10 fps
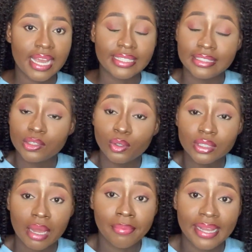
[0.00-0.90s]
I did not want
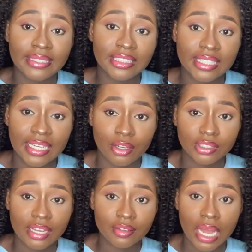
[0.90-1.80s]
to apply initially because
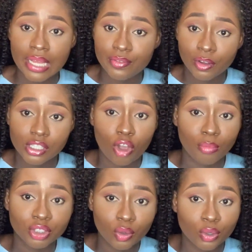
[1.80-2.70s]
I felt the
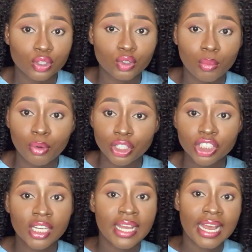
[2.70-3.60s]
competition was so much,
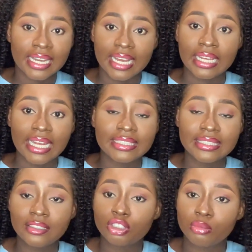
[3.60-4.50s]
and I had
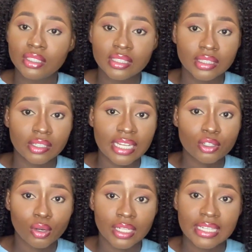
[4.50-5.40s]
seen so many things that other
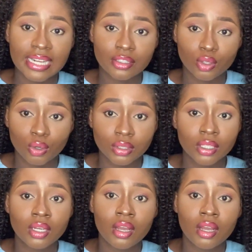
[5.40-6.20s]
scholars had done.